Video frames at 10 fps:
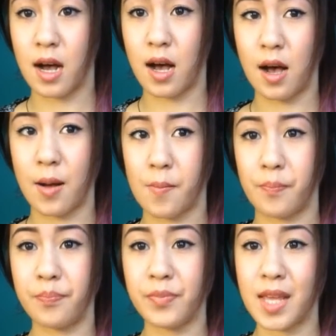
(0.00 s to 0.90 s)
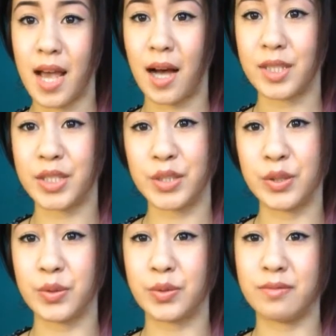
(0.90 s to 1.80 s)
how to
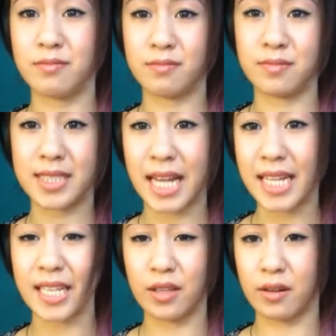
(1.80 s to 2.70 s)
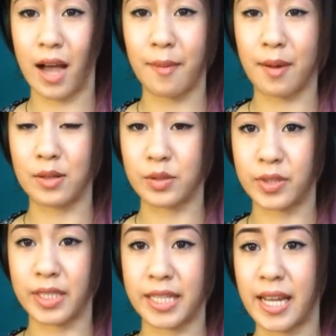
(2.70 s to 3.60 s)
do daily look eyebrows,
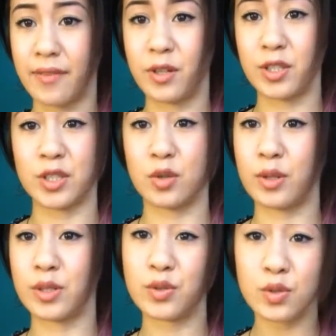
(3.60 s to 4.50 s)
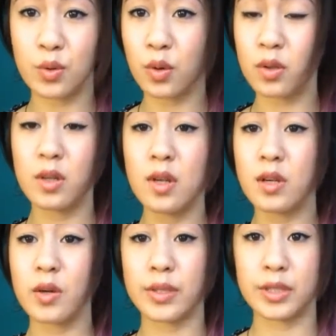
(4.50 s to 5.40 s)
really, if you're just going to school,
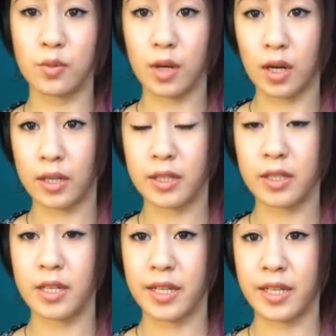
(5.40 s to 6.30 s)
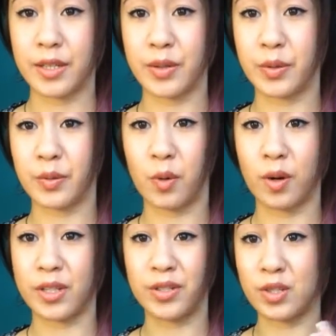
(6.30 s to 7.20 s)
going to work,
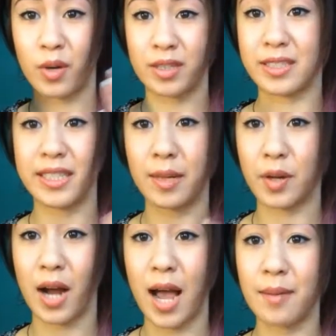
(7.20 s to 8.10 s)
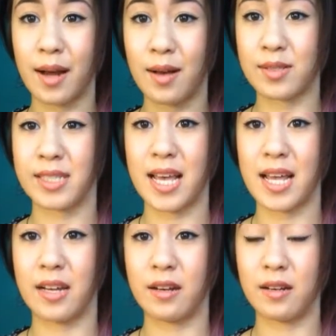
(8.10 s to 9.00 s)
or you just want to clean up your eyebrows,
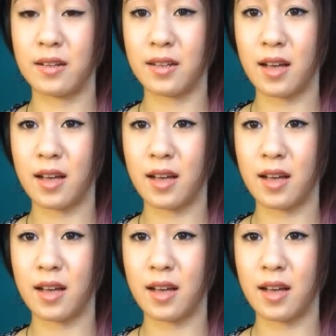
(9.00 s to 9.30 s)
then